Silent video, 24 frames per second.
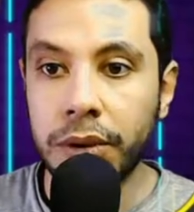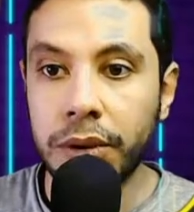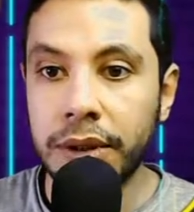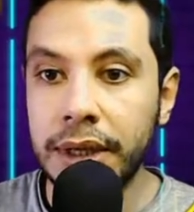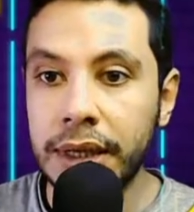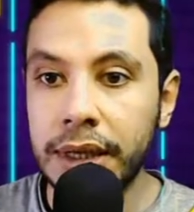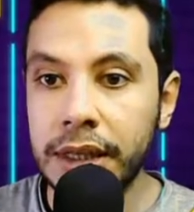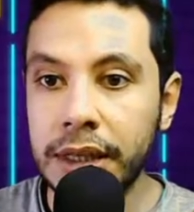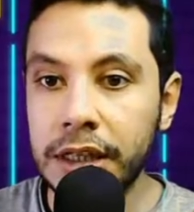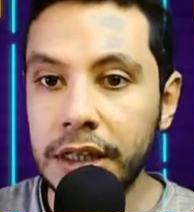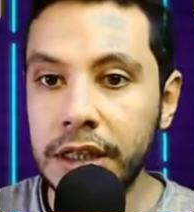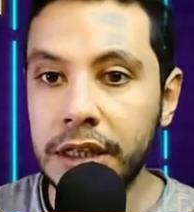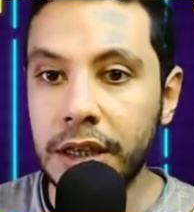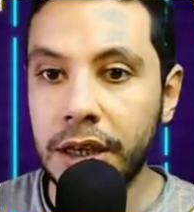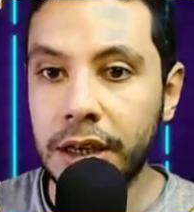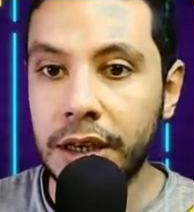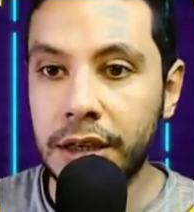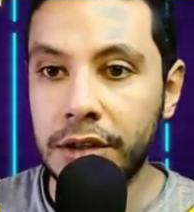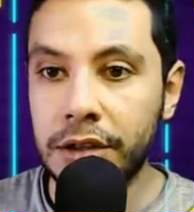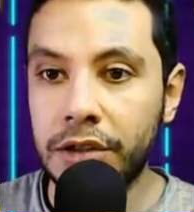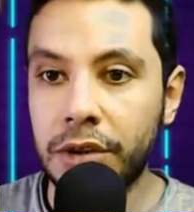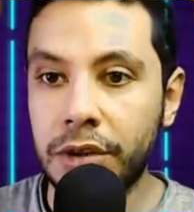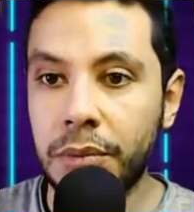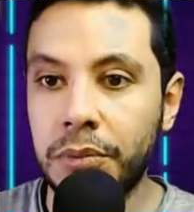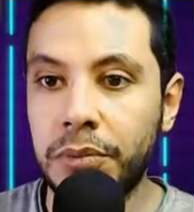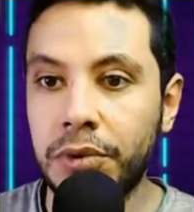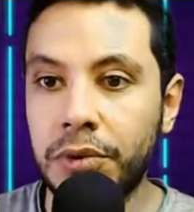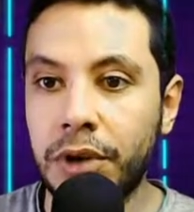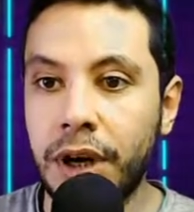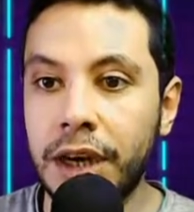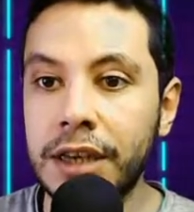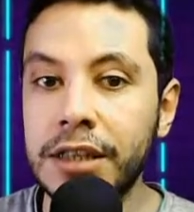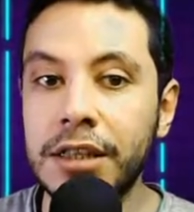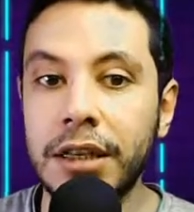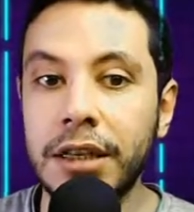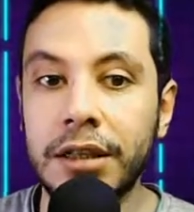this is the
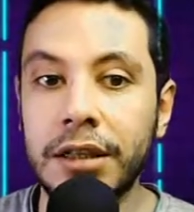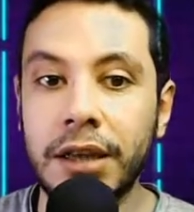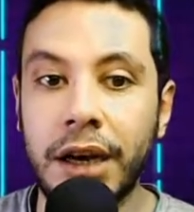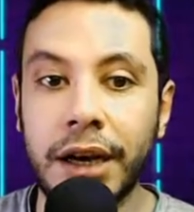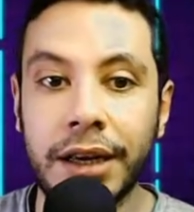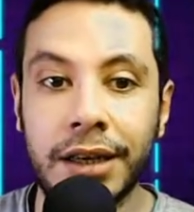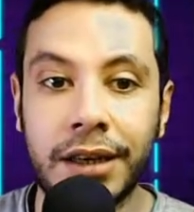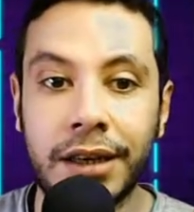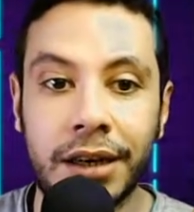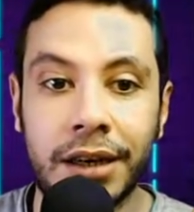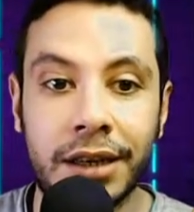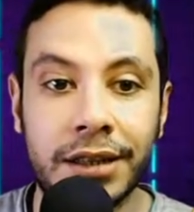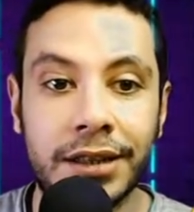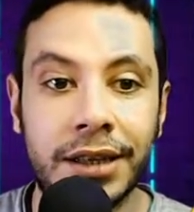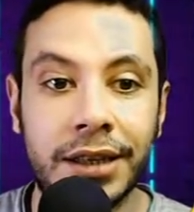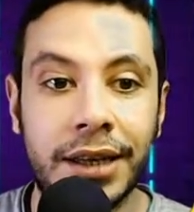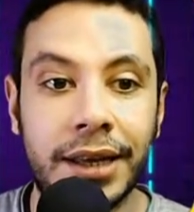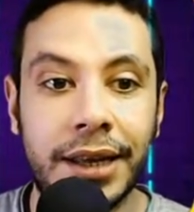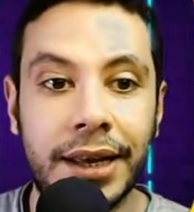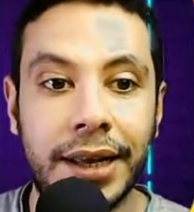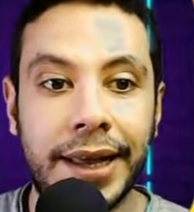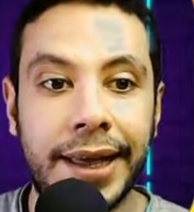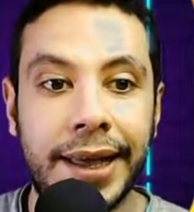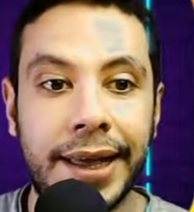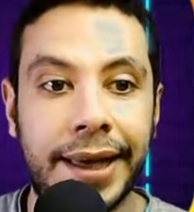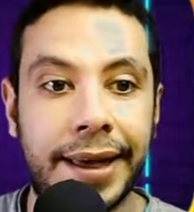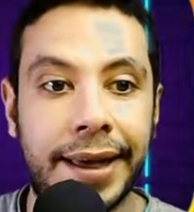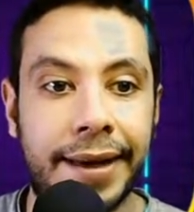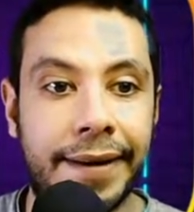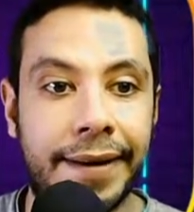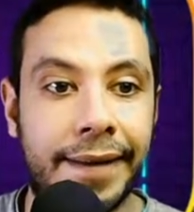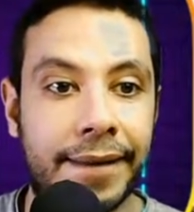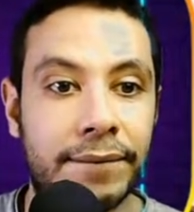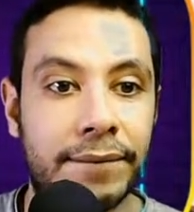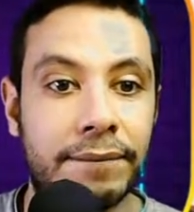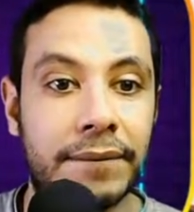price that I got.
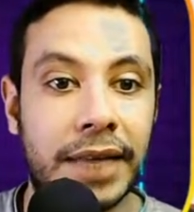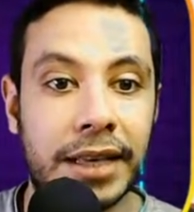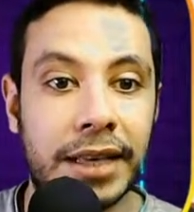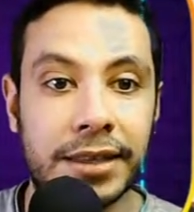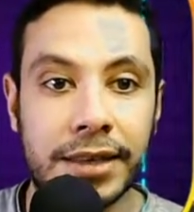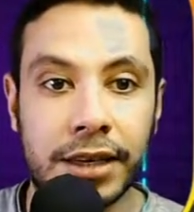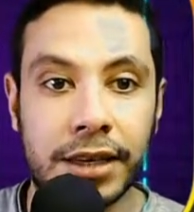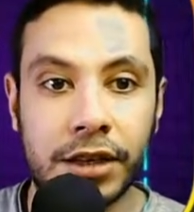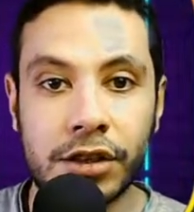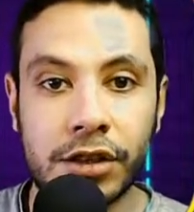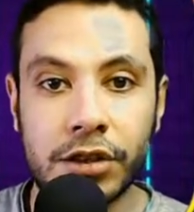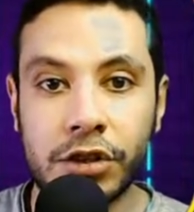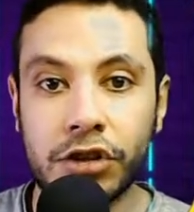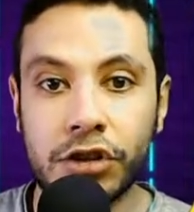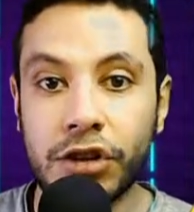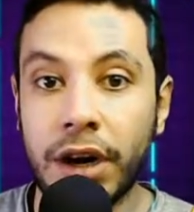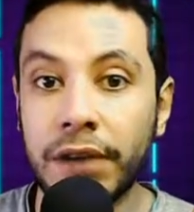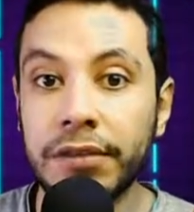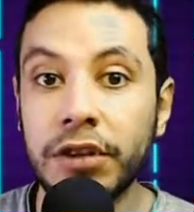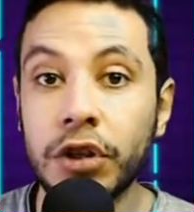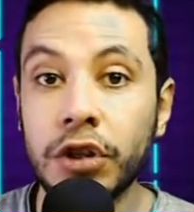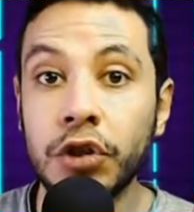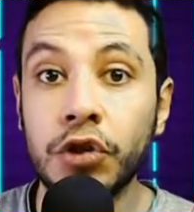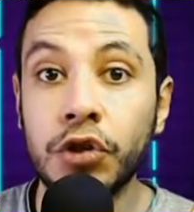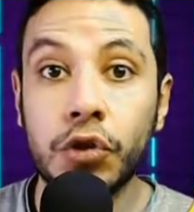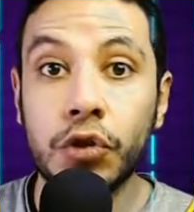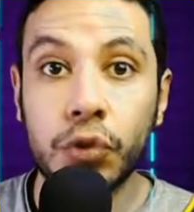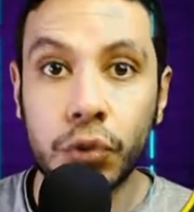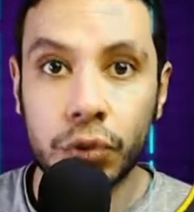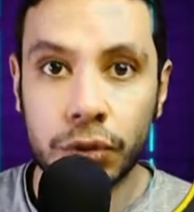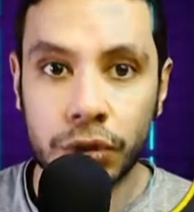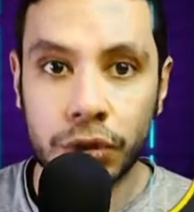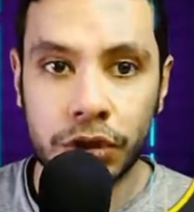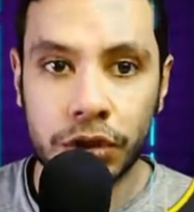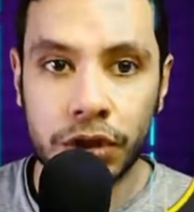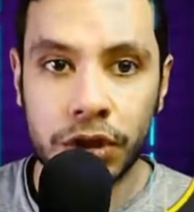This travel
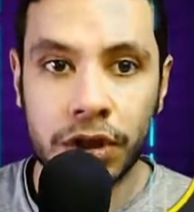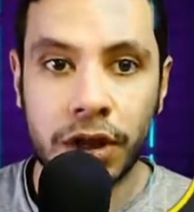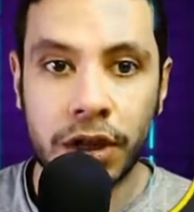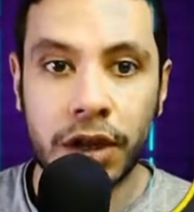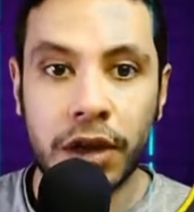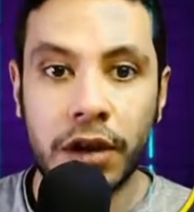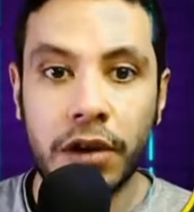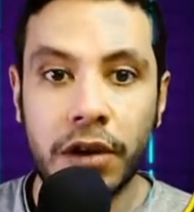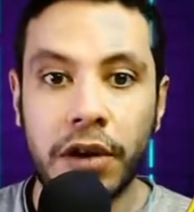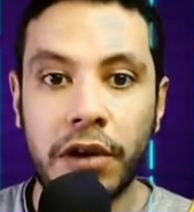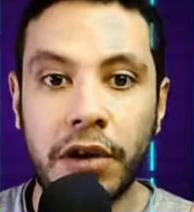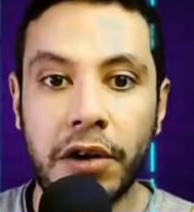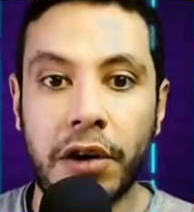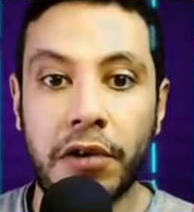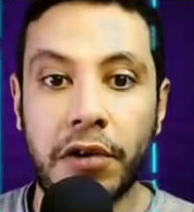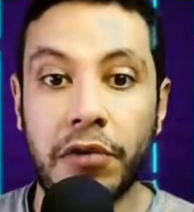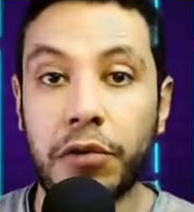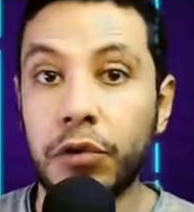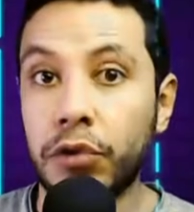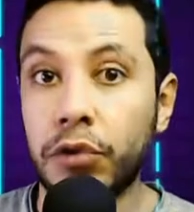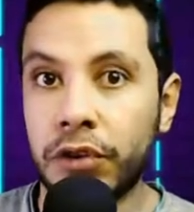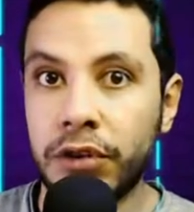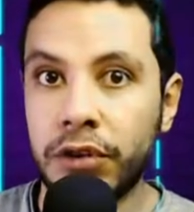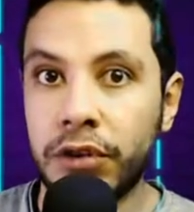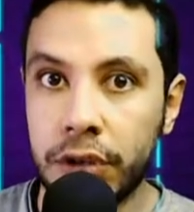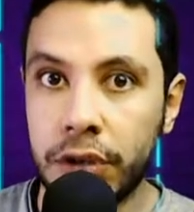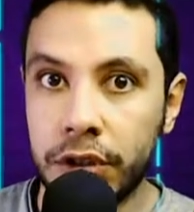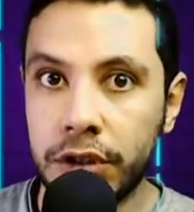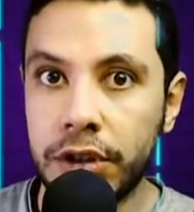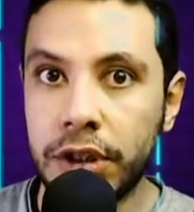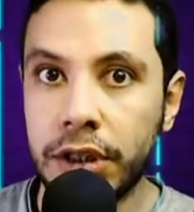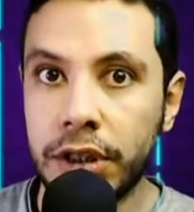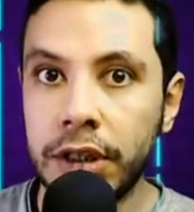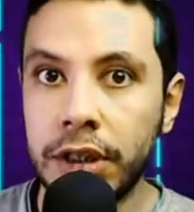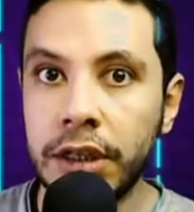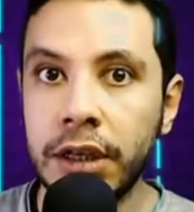insurance for
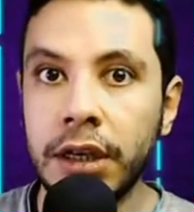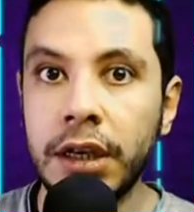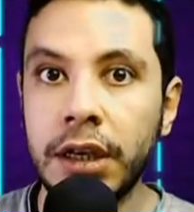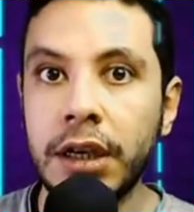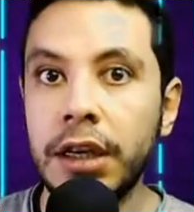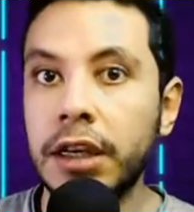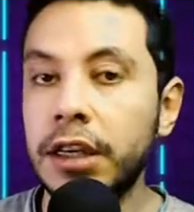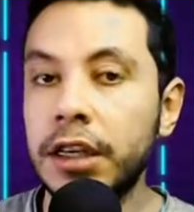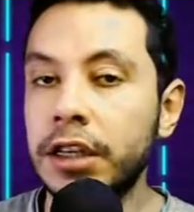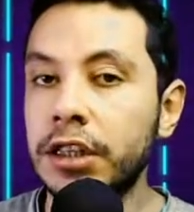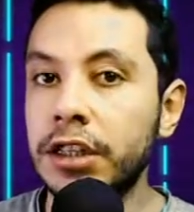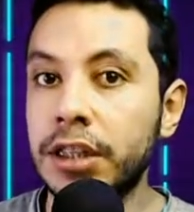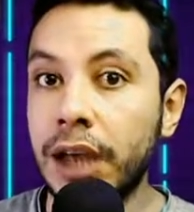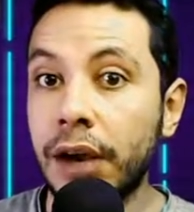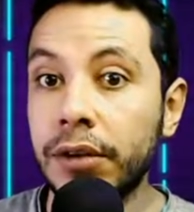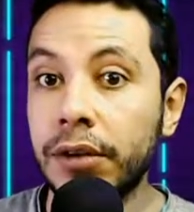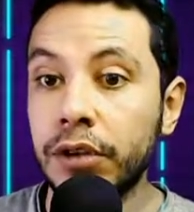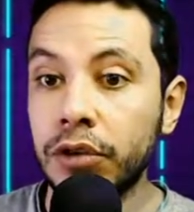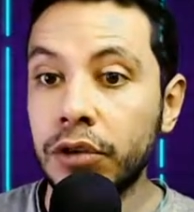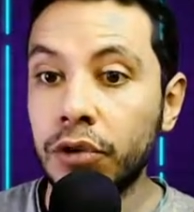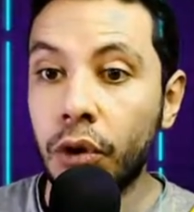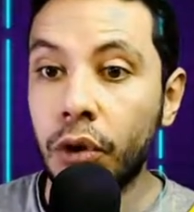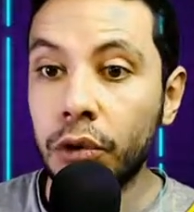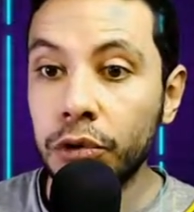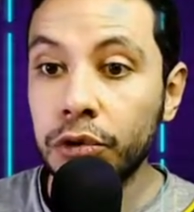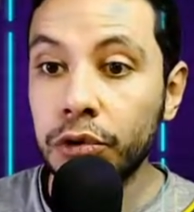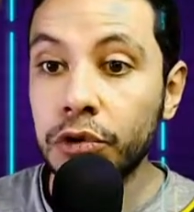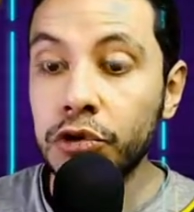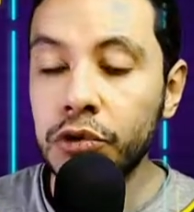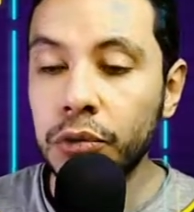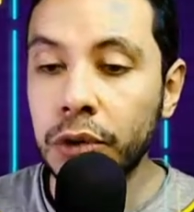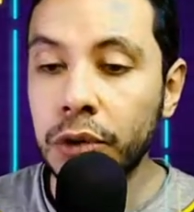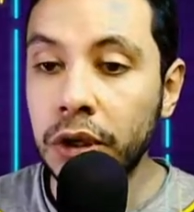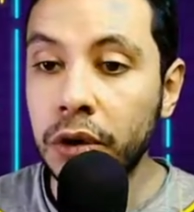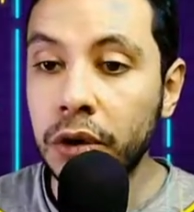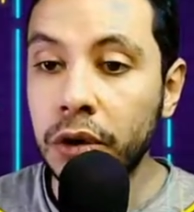30,000 euros
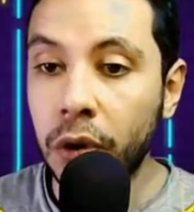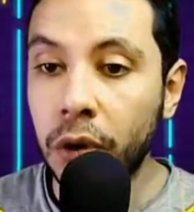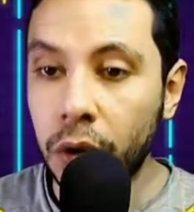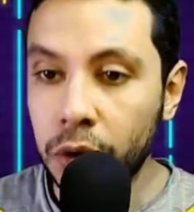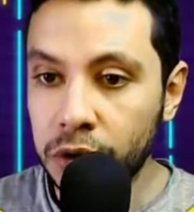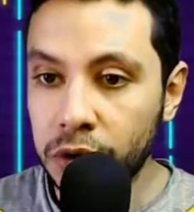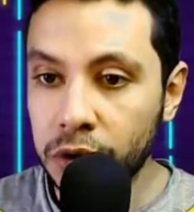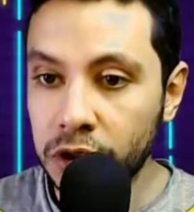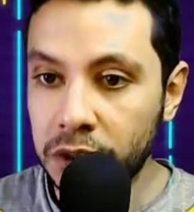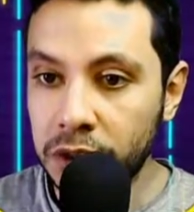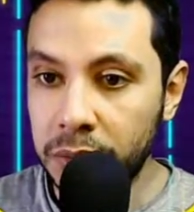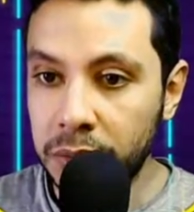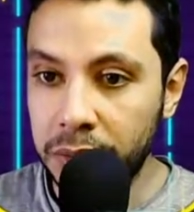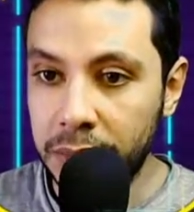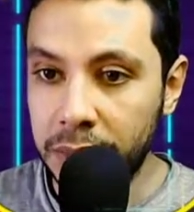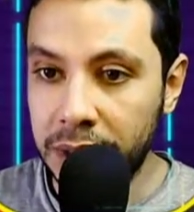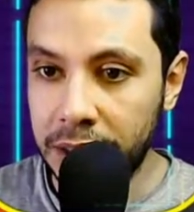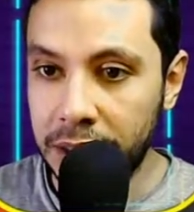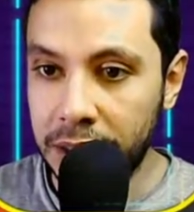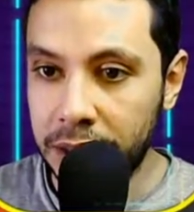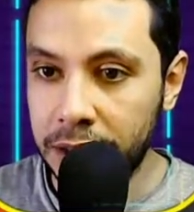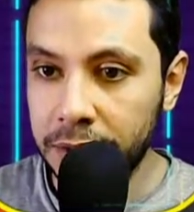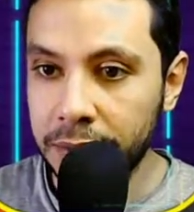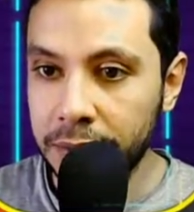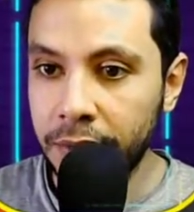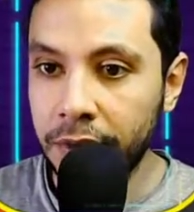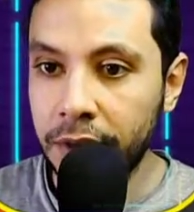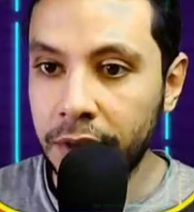will cost me